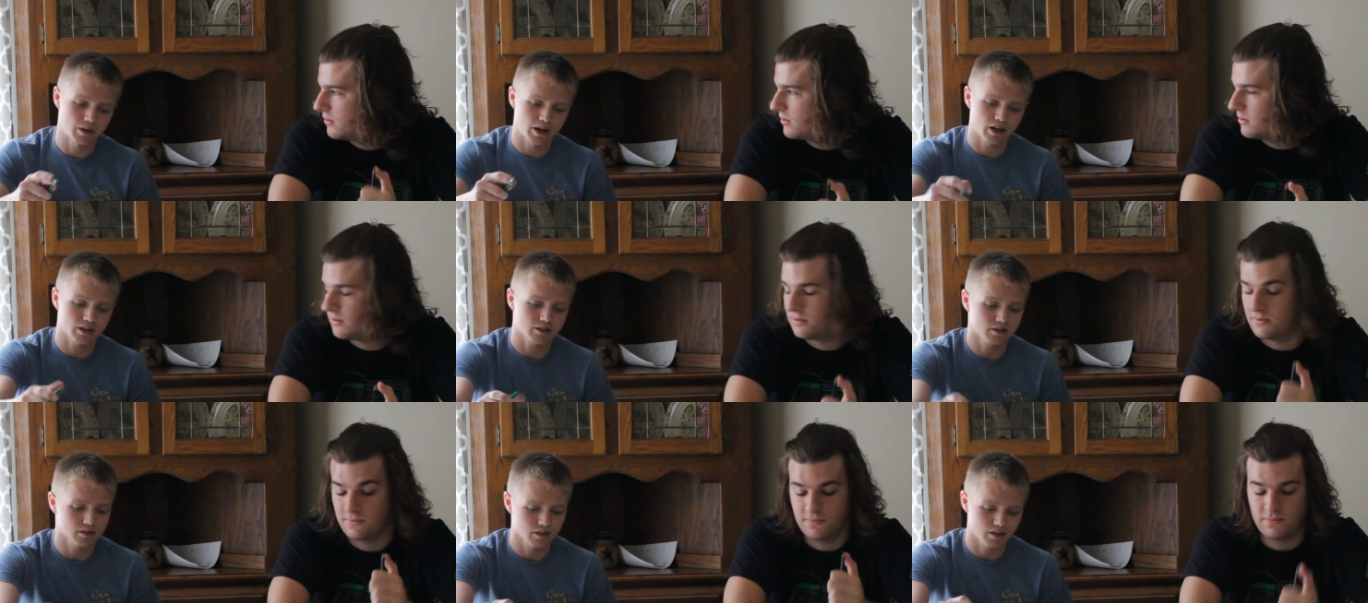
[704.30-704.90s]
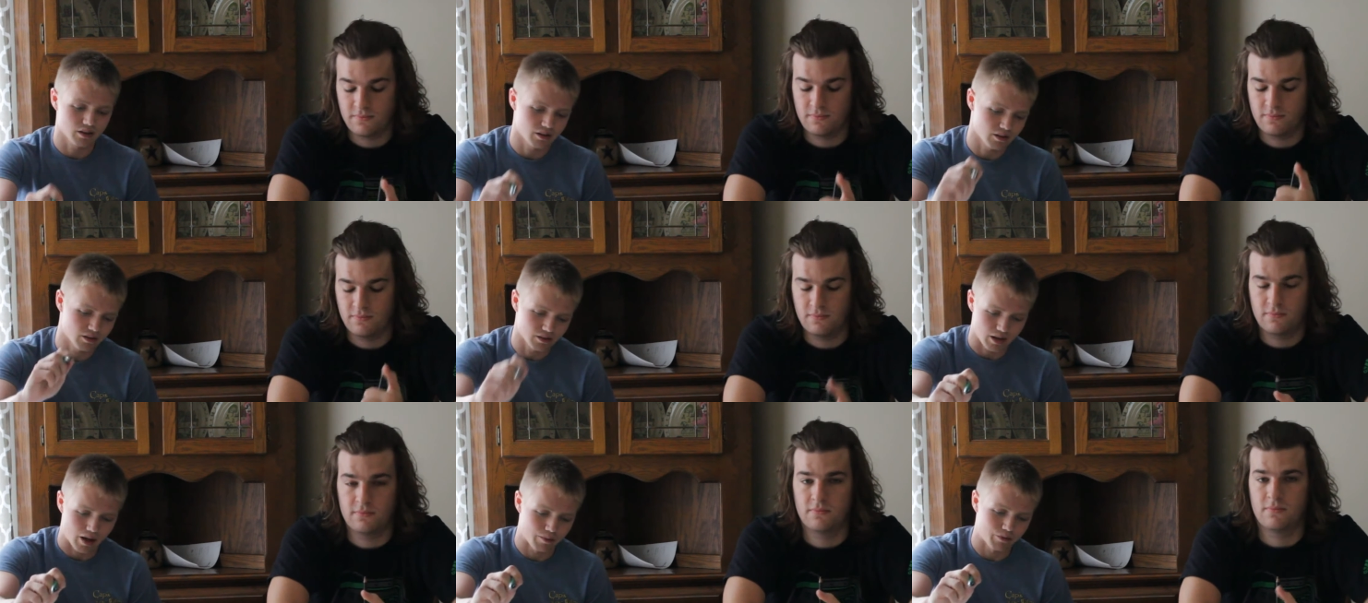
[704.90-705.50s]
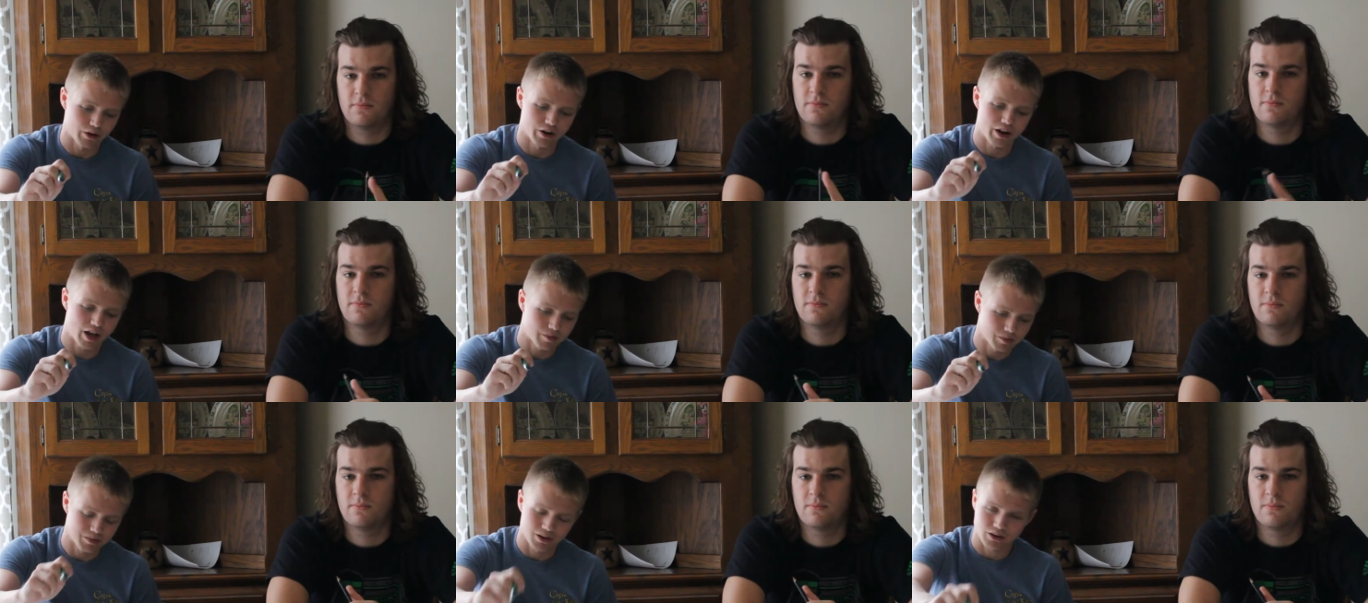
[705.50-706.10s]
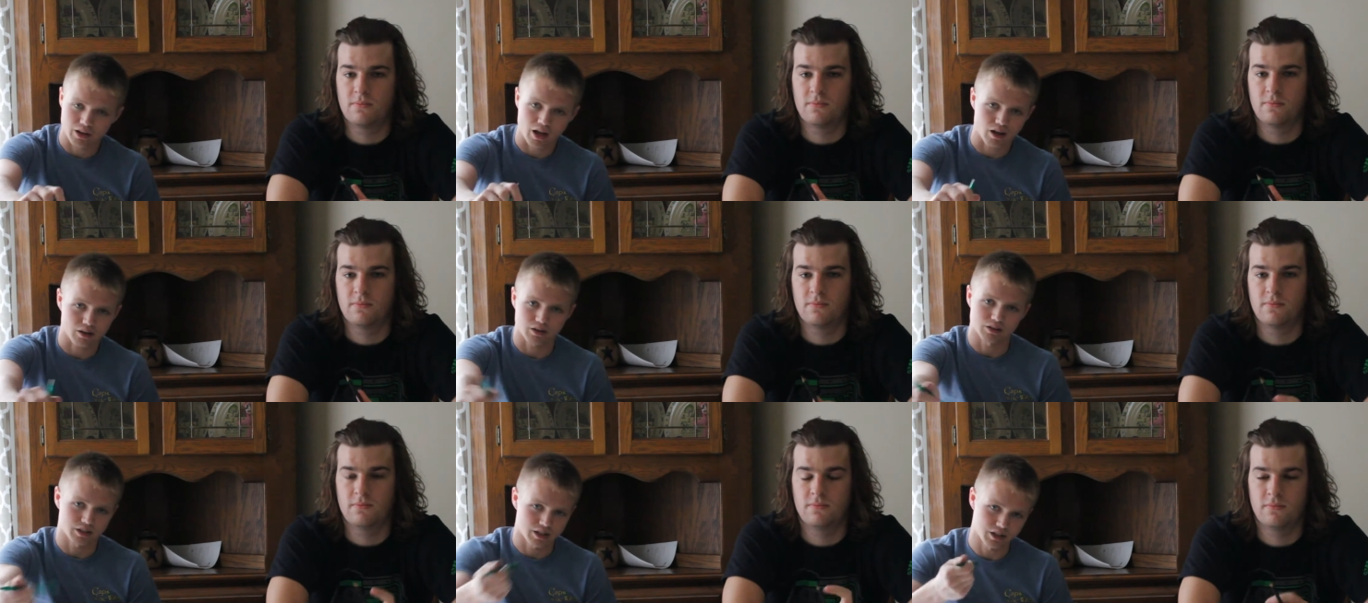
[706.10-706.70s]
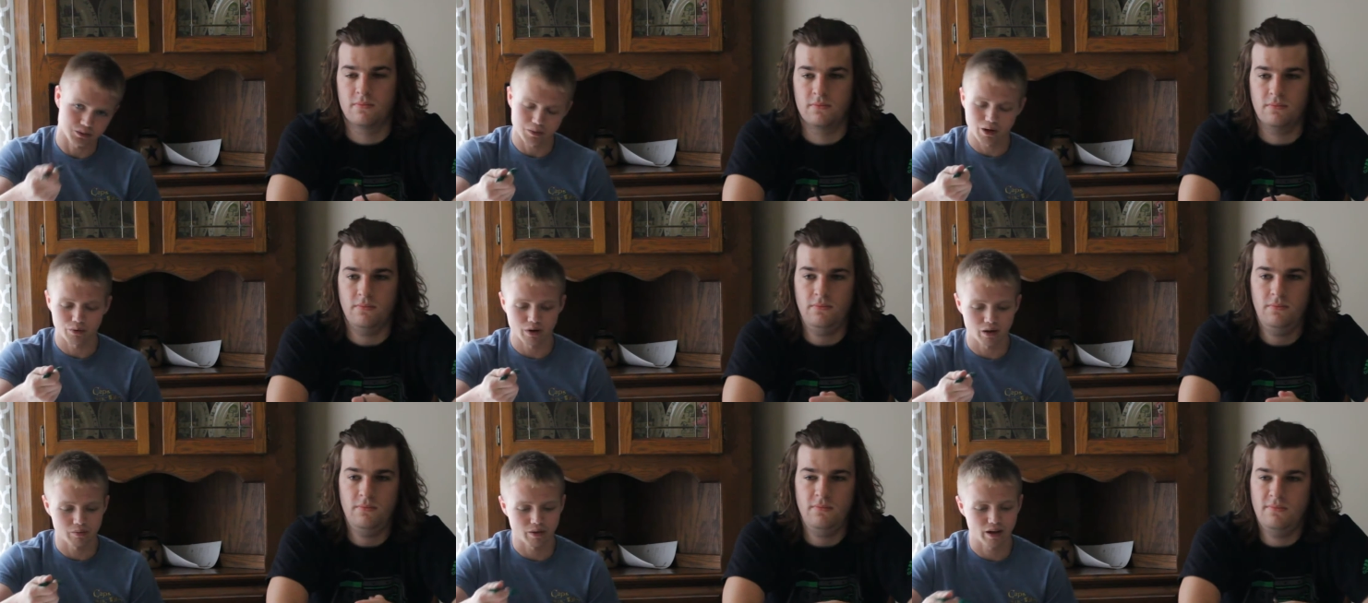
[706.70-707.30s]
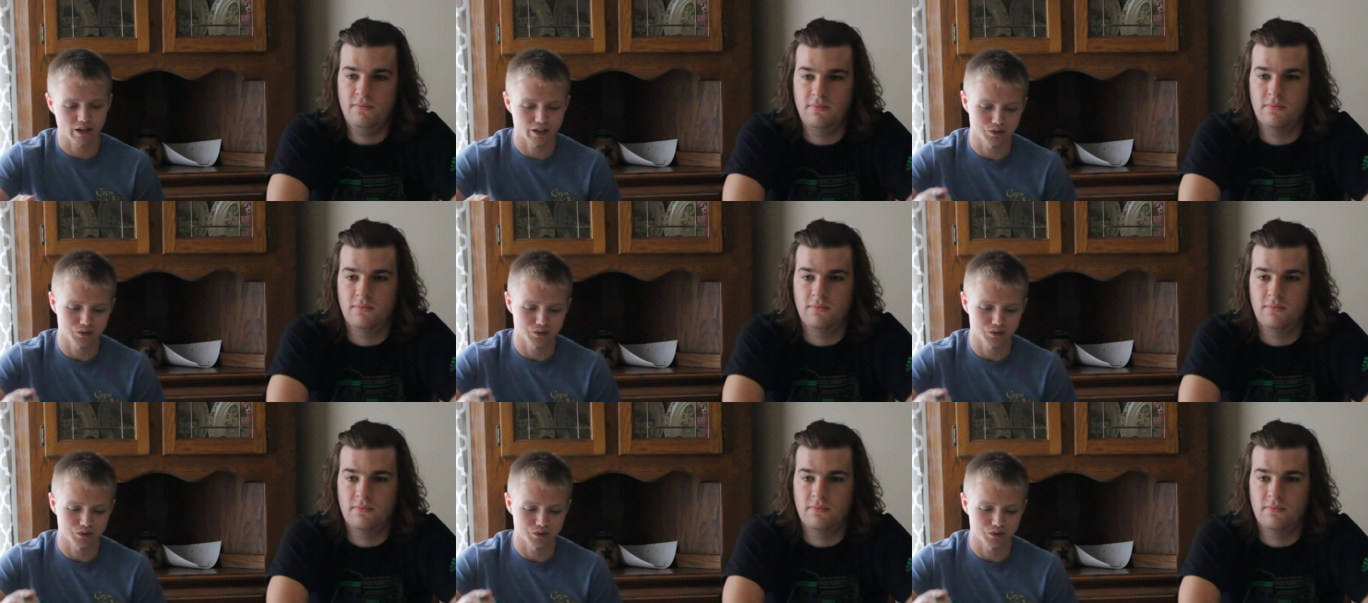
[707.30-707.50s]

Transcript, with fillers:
Speaker 1: back. I'm very happy about that because he is my running back.